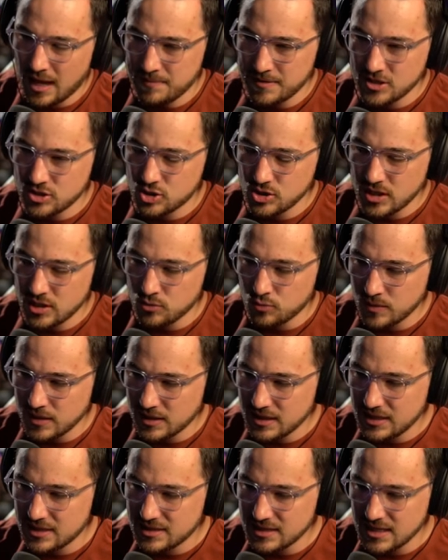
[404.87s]
I mean, do they
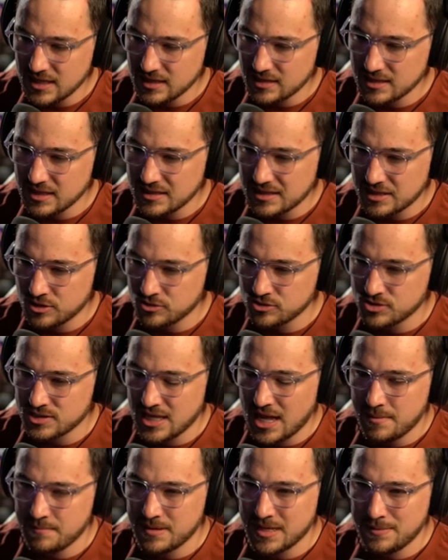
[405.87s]
really think that there's
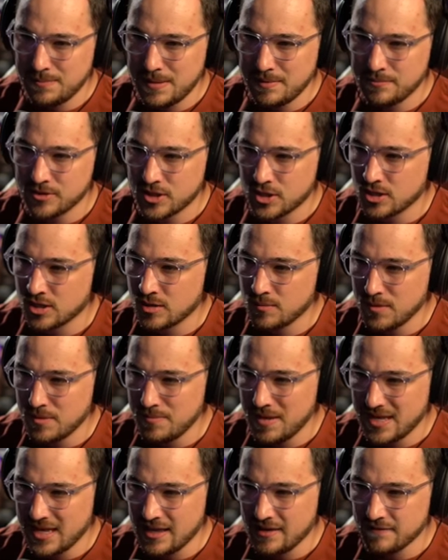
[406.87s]
that many people that are going to be
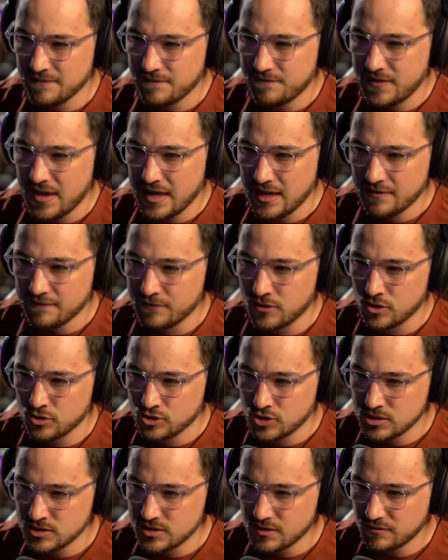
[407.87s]
making fake
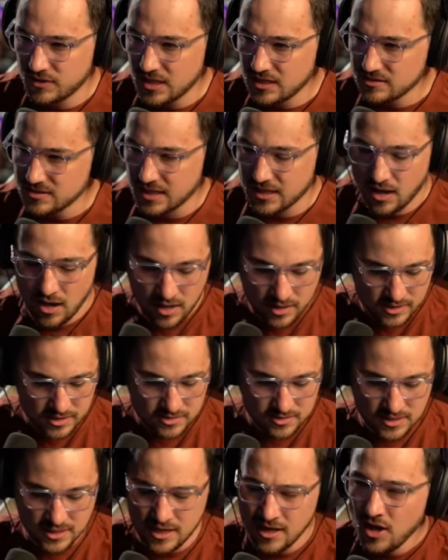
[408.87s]
versions of this? Like,
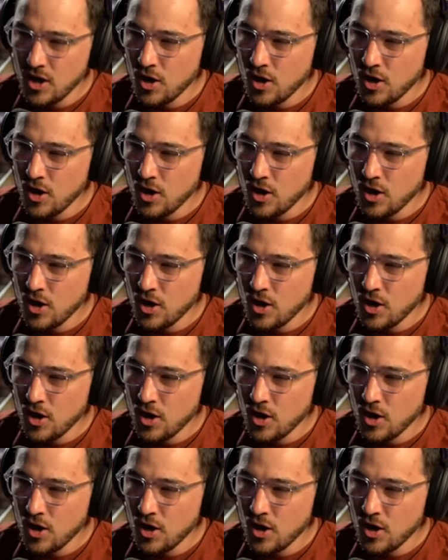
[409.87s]
honestly,